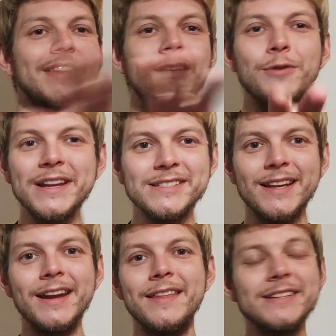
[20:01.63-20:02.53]
you can
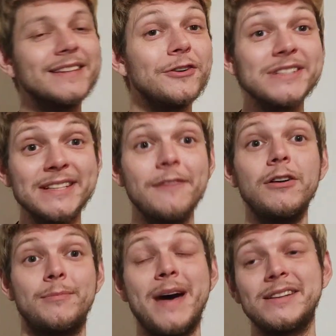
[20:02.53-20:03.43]
study this. There are
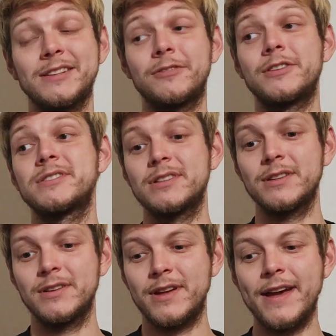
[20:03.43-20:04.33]
several massacres
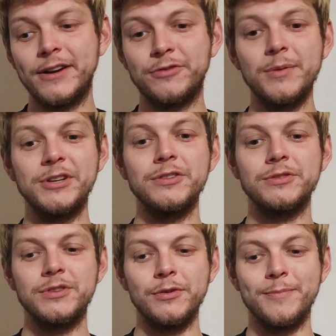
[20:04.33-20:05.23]

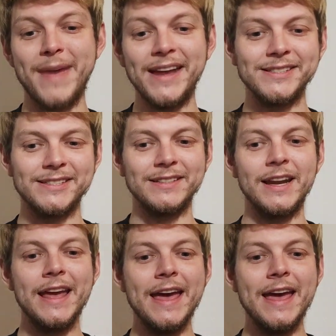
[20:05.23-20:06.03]
attributed to Manson,